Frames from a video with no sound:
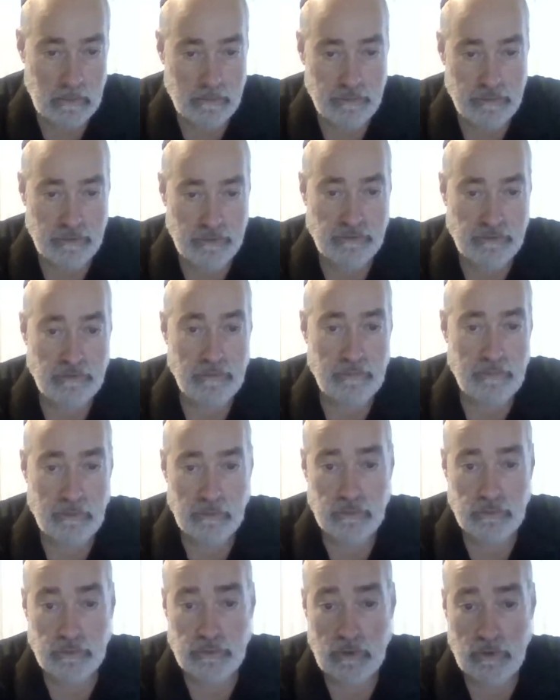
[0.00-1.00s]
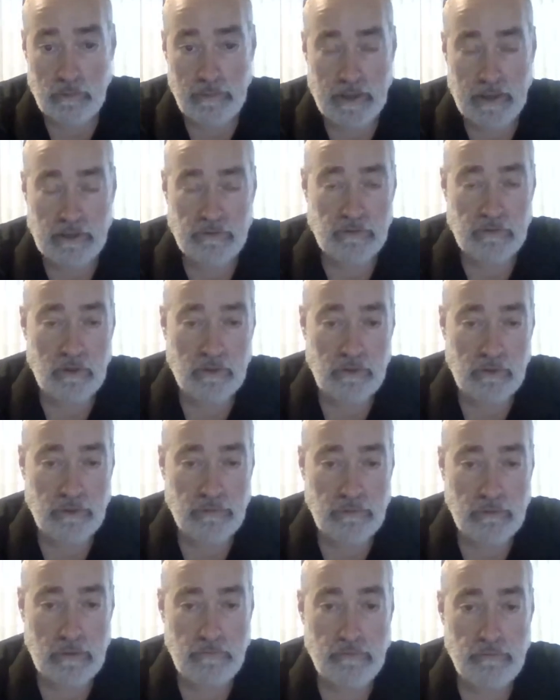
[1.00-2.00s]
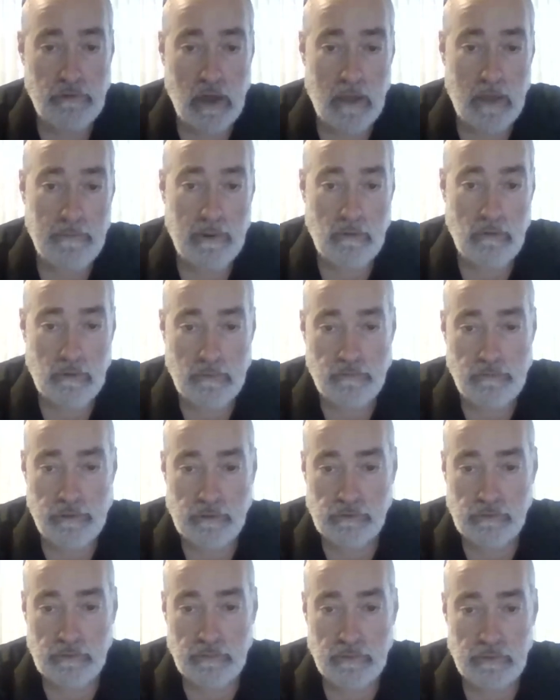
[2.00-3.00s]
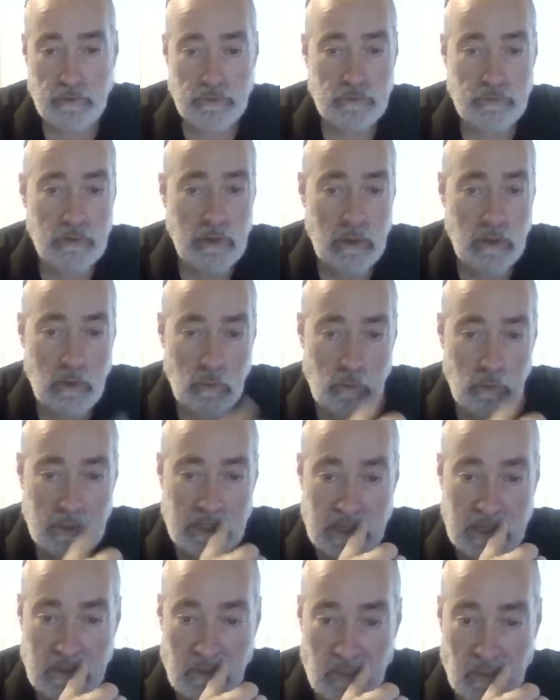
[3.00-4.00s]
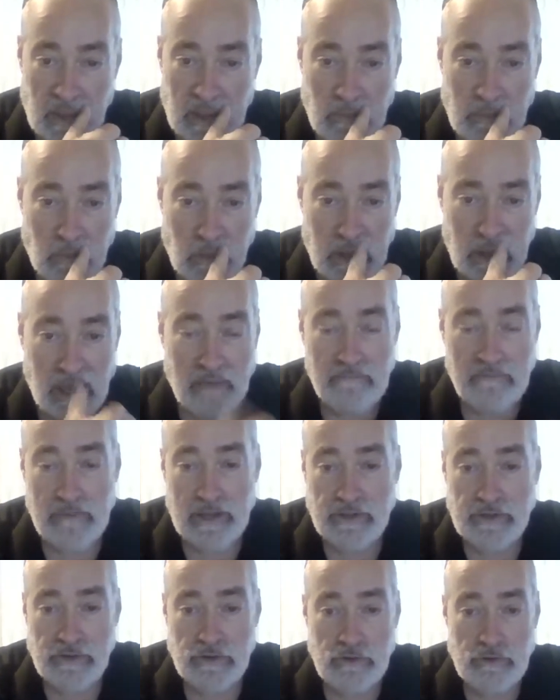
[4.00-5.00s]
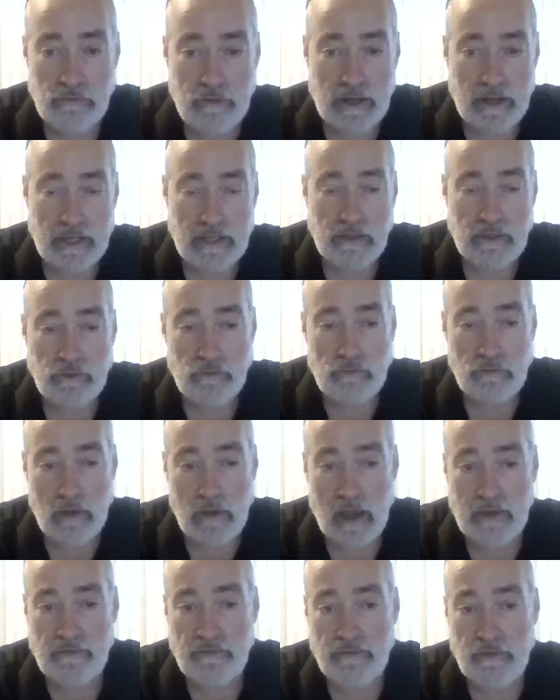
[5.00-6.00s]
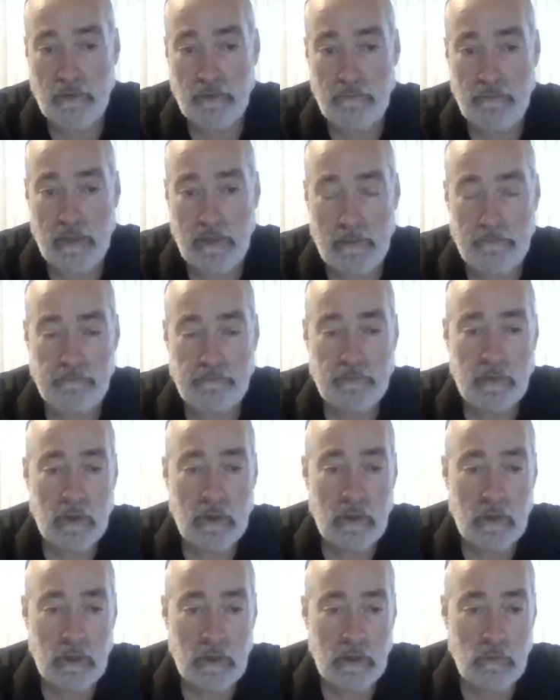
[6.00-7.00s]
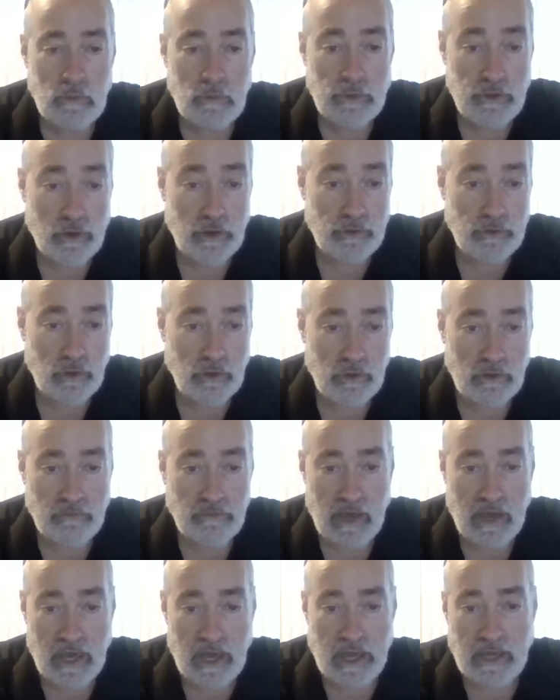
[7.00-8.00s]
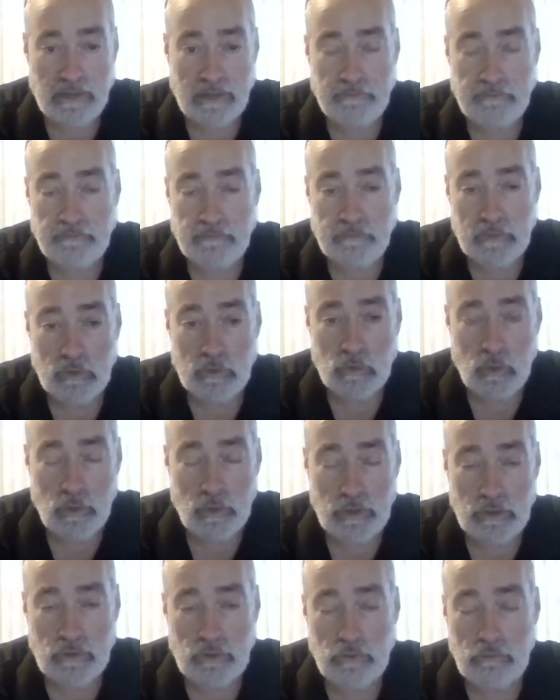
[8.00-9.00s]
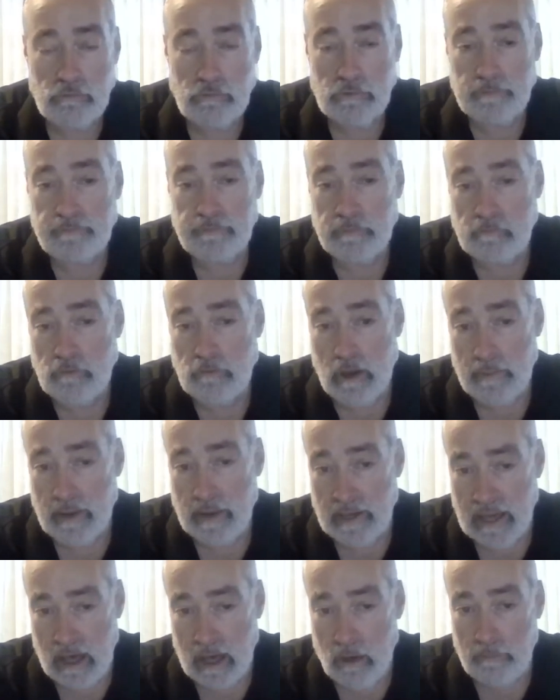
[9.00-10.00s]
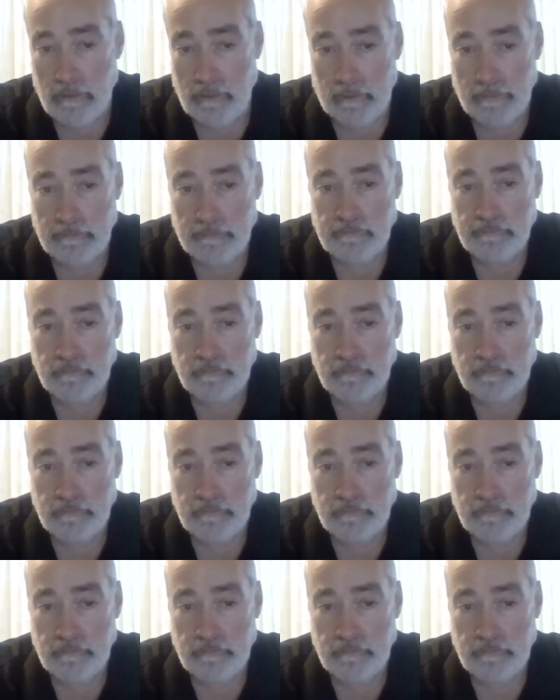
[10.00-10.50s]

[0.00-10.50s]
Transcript: principles, which are based on the three primary principles, which he, we have mentioned already and derived from them, which are a total of eight, according to Rabbi Albo.